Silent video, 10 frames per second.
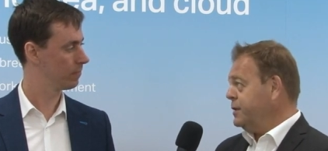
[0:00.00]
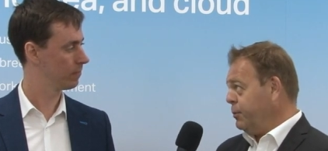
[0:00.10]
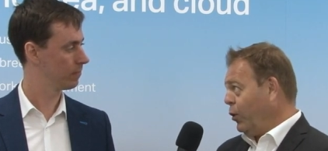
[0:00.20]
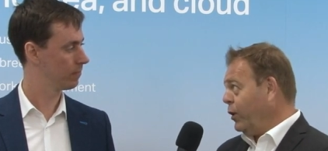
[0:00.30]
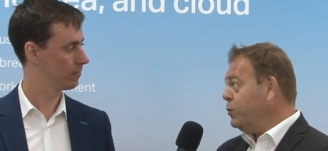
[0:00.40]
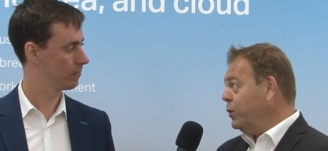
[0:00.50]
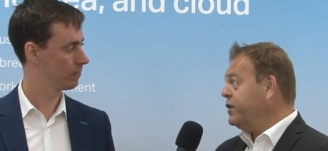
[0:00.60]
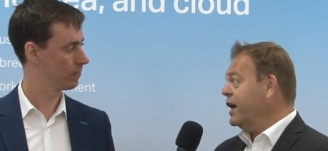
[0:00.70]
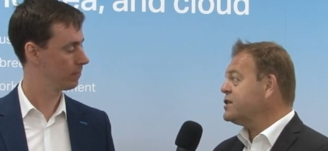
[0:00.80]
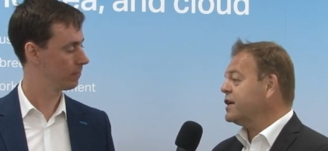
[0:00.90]
Speaker 1: deployed
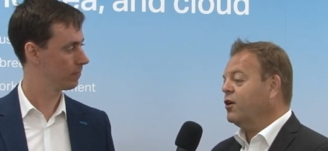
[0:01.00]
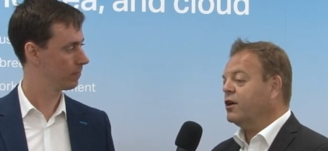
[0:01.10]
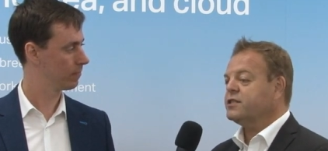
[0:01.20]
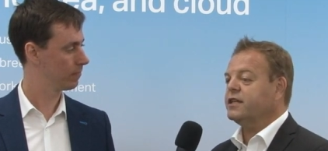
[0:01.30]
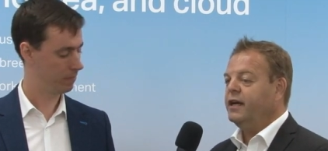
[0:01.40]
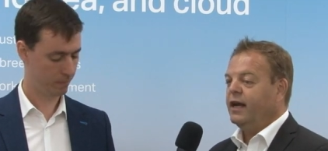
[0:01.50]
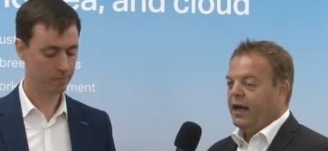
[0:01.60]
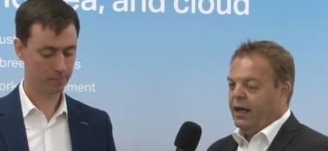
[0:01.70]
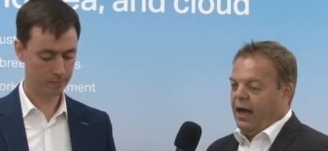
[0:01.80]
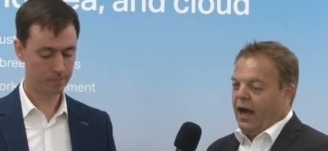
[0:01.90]
with that technology.
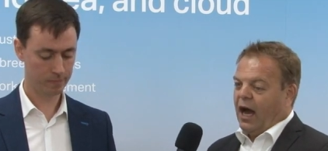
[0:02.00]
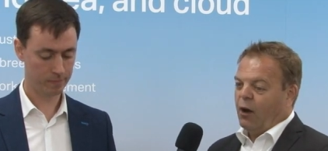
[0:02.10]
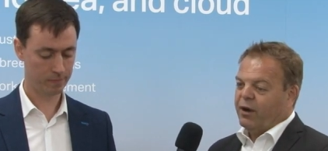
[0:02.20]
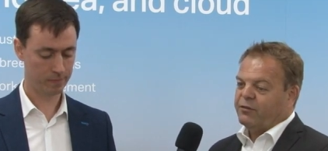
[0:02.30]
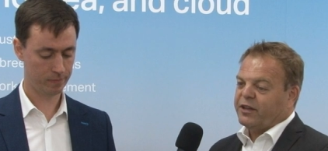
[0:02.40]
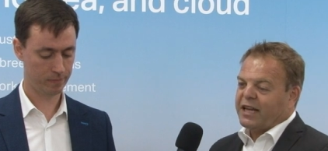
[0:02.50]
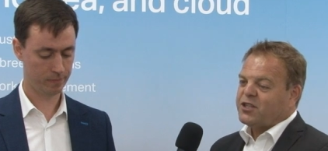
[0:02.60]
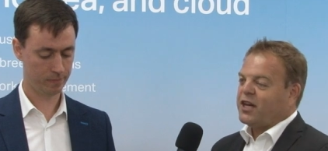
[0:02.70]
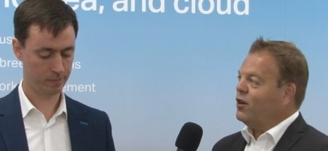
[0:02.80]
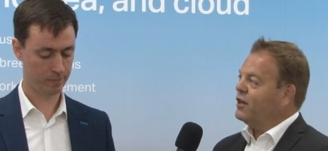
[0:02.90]
However, that
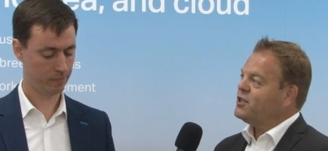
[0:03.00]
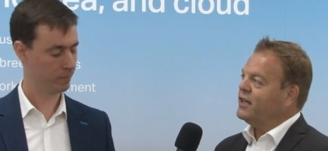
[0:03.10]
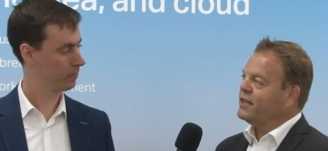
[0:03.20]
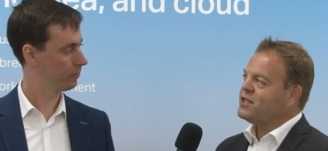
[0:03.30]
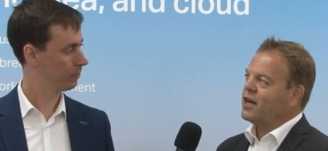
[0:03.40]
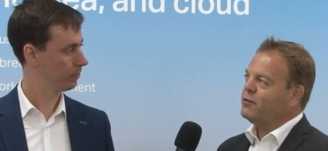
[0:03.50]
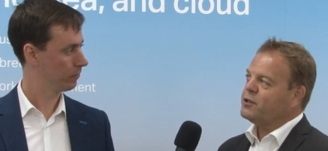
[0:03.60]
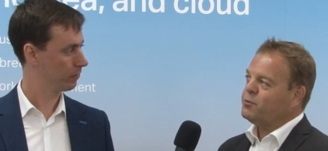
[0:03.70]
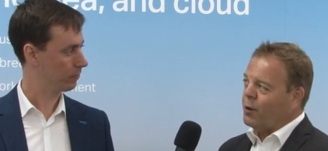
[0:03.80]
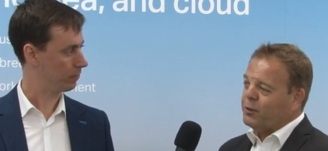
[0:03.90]
technology in itself
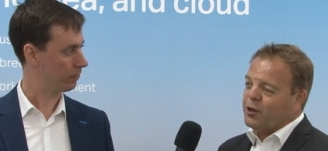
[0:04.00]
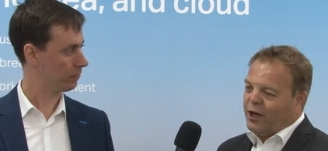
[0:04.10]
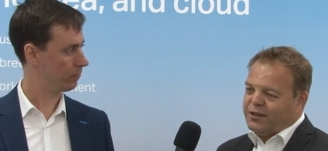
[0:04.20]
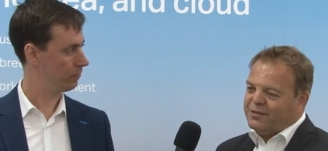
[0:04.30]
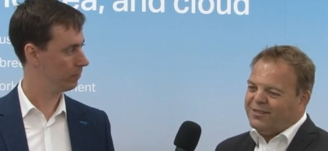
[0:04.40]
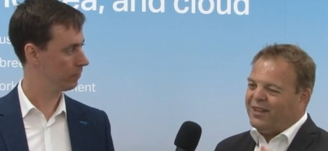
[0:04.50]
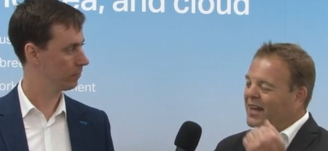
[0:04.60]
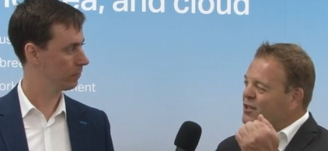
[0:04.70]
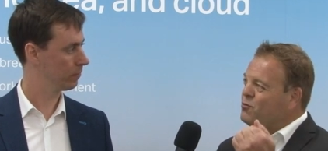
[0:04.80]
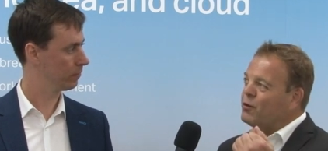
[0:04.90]
is probably not the
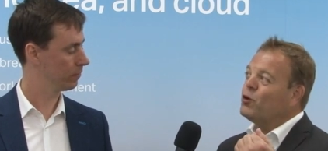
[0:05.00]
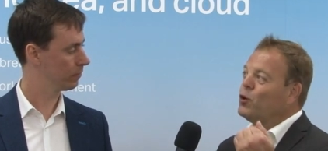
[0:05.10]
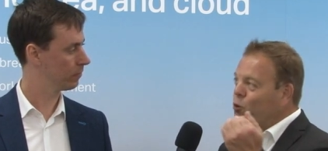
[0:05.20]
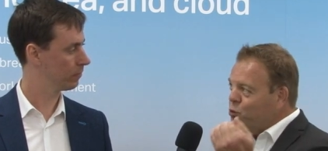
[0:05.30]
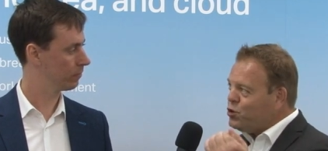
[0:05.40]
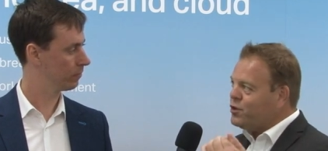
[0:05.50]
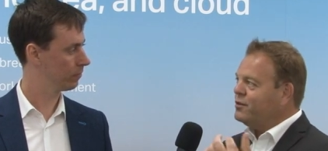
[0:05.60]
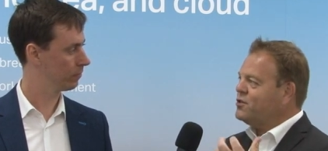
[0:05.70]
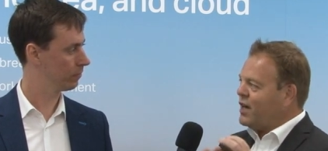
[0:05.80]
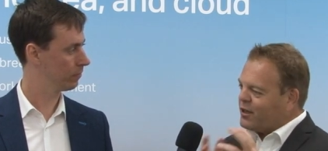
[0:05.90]
next
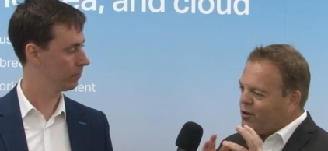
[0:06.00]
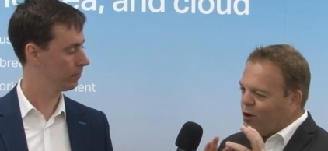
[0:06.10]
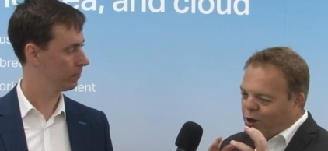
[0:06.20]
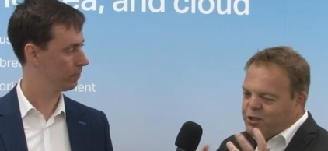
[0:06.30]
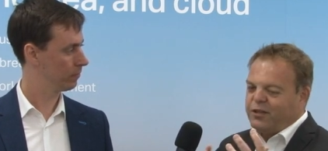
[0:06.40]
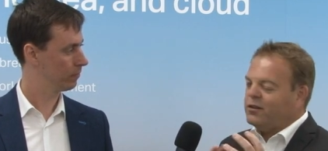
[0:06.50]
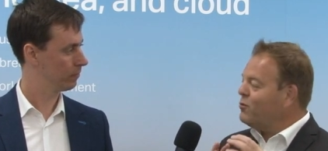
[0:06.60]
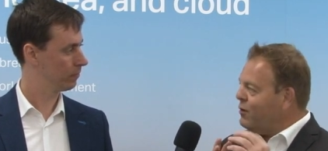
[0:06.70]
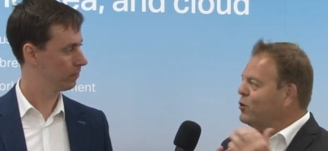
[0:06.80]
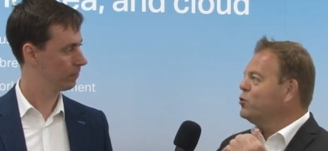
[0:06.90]
revolution, technological
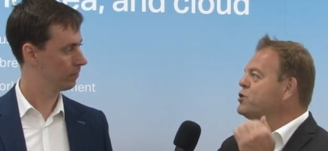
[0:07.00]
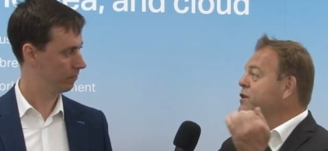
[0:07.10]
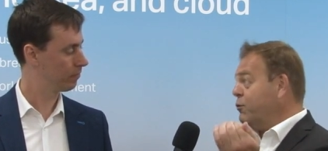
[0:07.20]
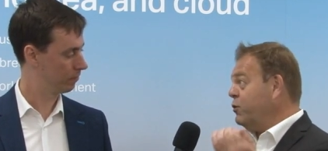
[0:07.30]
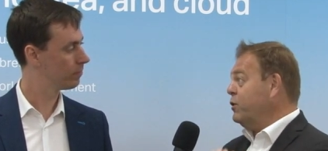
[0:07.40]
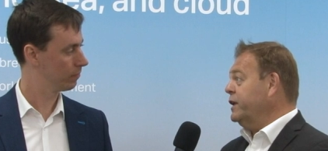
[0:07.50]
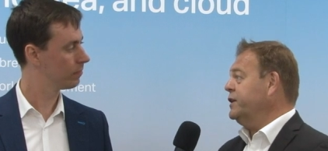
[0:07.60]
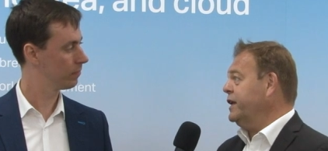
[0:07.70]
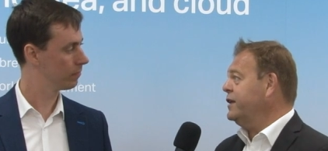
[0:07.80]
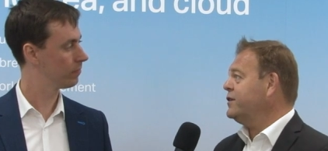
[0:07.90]
revolution that we
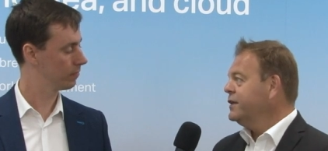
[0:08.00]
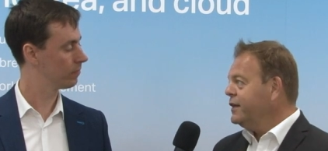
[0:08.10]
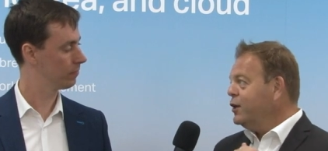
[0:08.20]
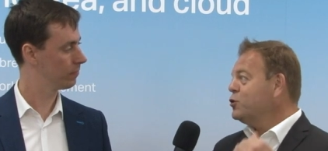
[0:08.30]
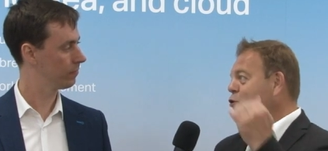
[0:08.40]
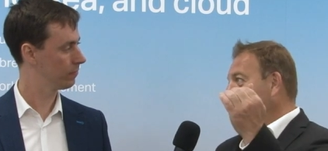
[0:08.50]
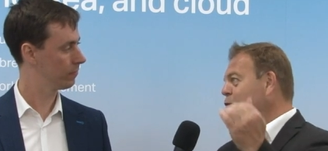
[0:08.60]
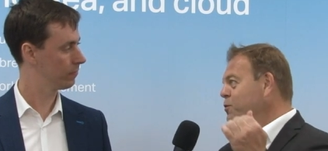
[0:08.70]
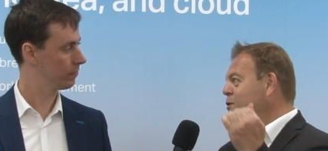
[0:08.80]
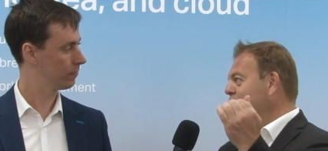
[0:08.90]
really need
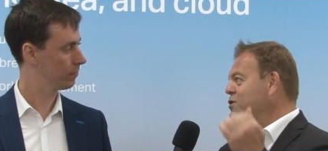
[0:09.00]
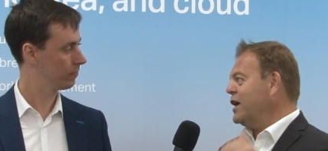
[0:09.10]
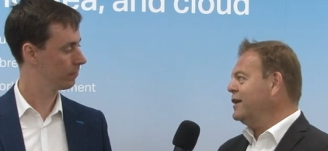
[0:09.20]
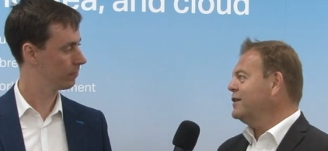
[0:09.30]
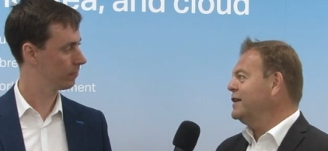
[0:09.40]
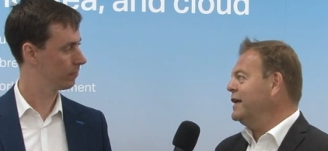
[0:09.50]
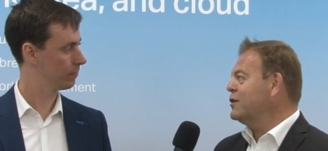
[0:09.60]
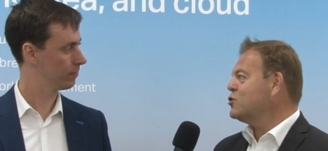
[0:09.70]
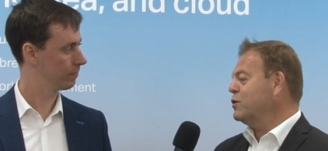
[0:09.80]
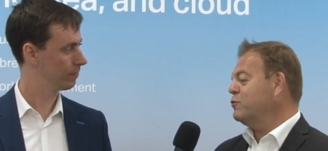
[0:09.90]
to take the
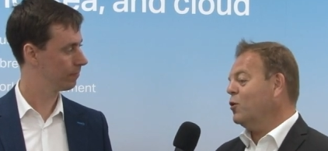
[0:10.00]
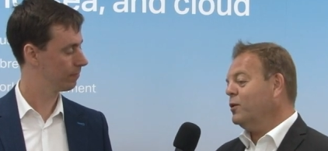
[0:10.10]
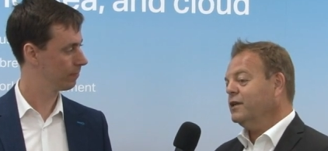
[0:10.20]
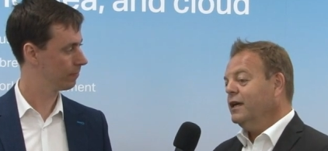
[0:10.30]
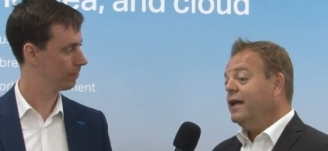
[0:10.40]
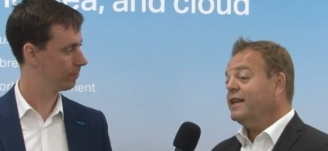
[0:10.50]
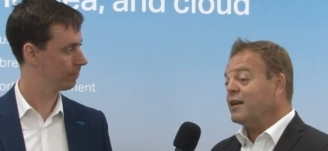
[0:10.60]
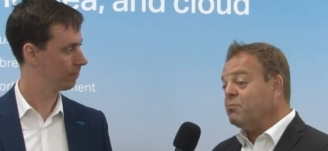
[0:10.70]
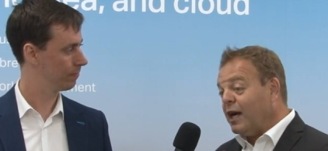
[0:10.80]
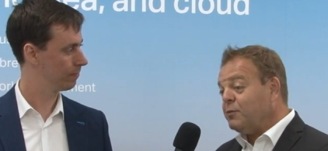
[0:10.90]
industry forward.
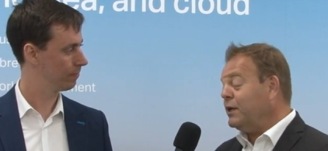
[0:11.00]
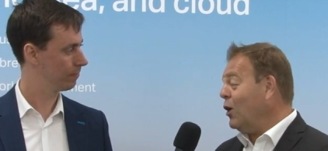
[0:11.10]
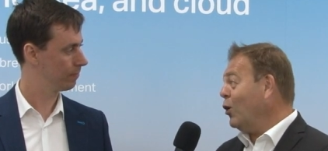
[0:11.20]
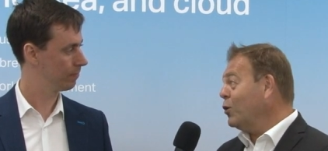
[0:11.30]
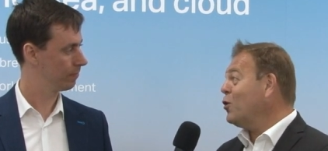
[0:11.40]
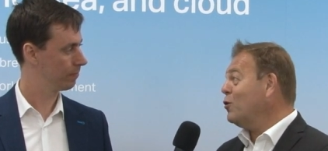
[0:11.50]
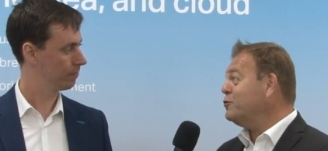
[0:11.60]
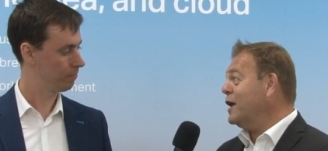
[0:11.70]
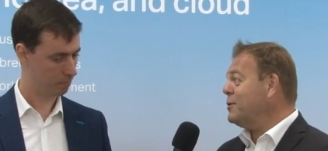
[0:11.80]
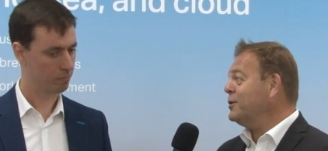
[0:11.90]
That might be hollow core
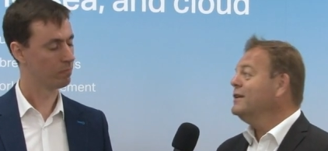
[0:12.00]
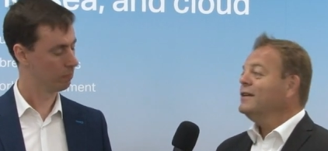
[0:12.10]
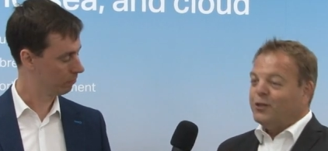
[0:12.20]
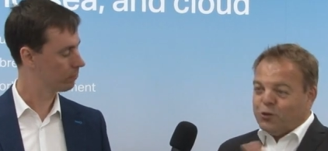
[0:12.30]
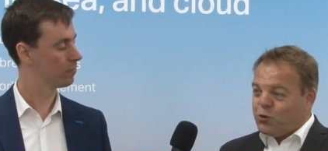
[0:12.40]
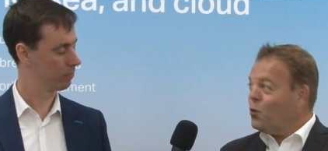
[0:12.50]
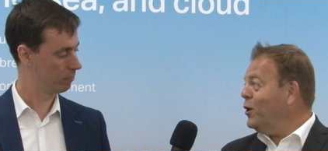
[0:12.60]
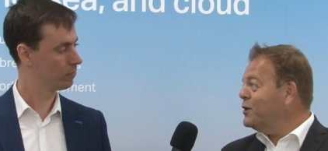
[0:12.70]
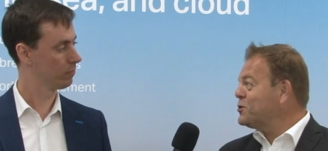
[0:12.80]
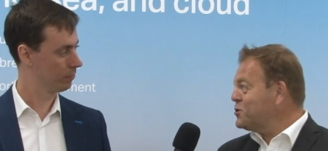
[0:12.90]
fiber, too
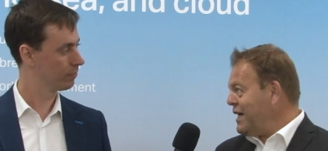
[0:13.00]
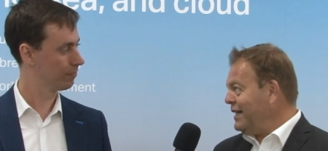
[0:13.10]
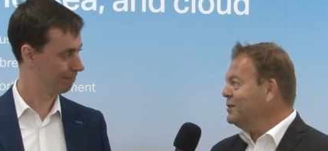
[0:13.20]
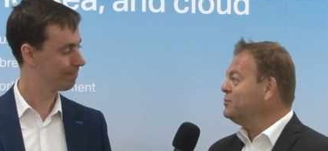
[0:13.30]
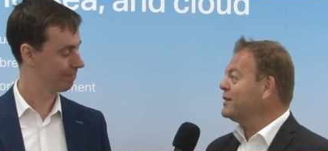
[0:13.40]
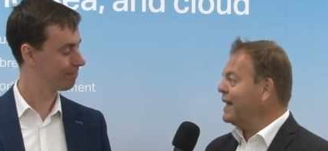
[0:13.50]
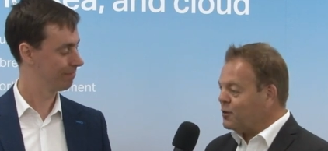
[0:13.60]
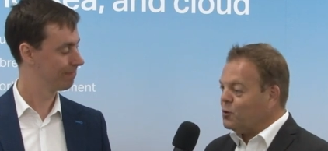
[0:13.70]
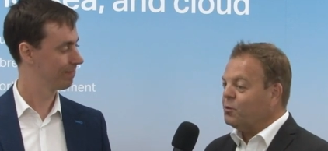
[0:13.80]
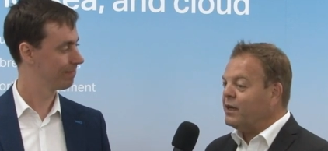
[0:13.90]
early to tell, but
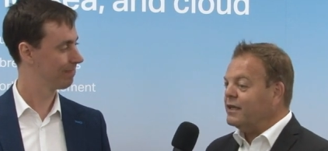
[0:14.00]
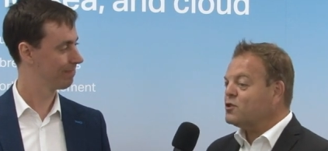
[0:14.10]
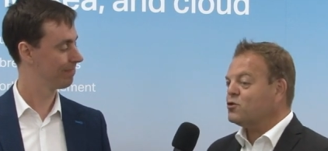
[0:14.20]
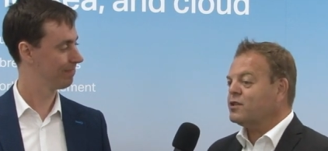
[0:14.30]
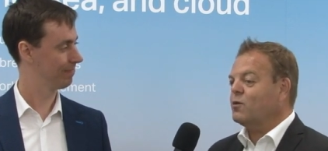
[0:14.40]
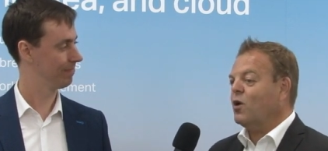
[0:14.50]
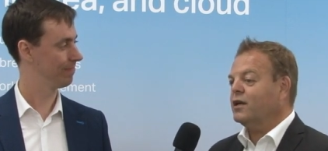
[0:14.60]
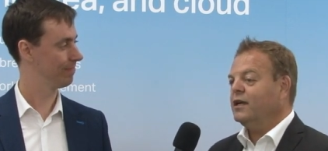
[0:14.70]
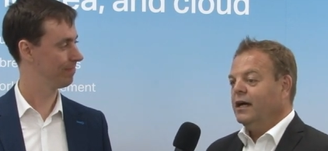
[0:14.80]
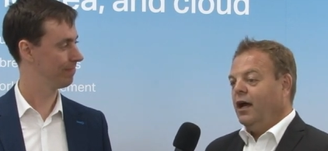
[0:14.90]
that could be an interesting one.